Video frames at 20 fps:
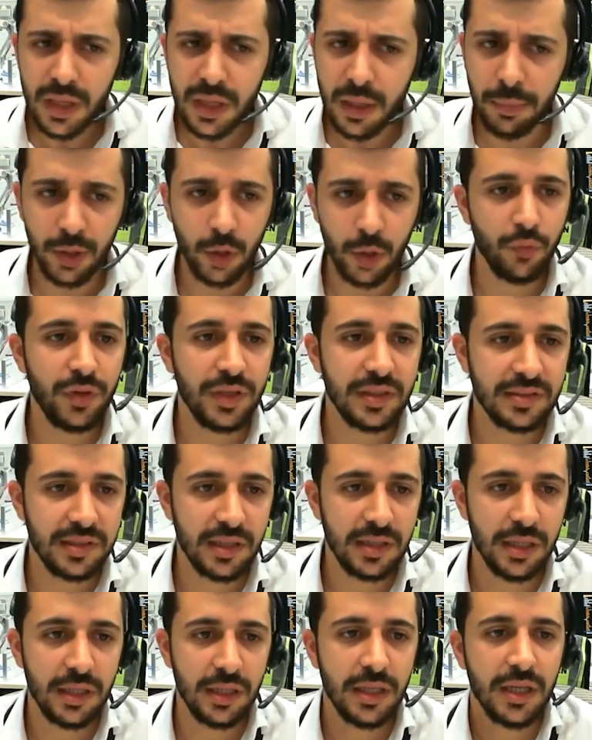But
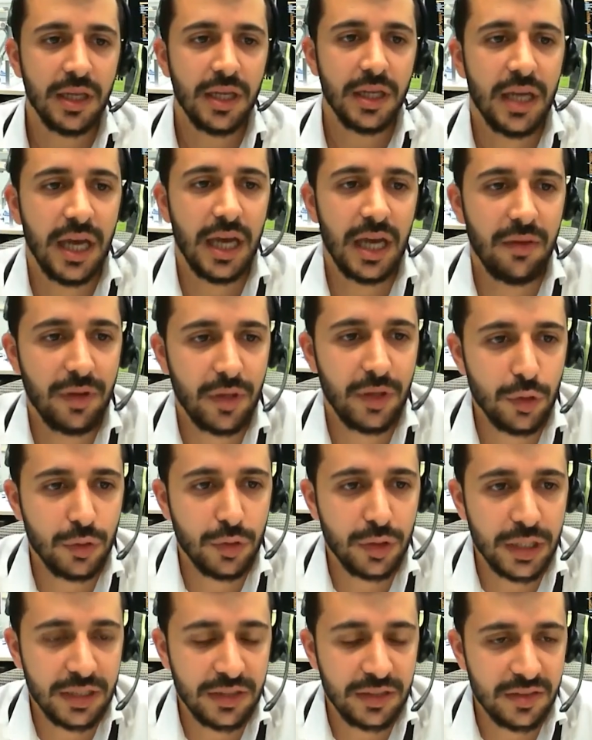obviously, when you
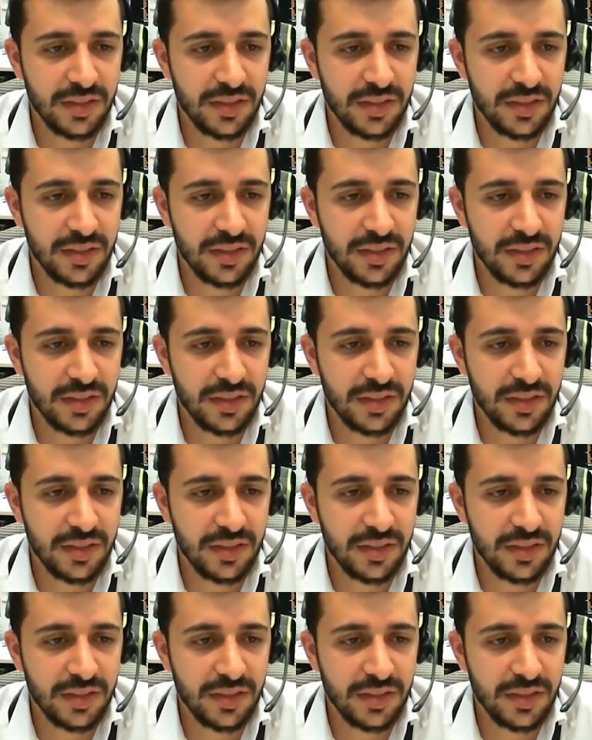look at this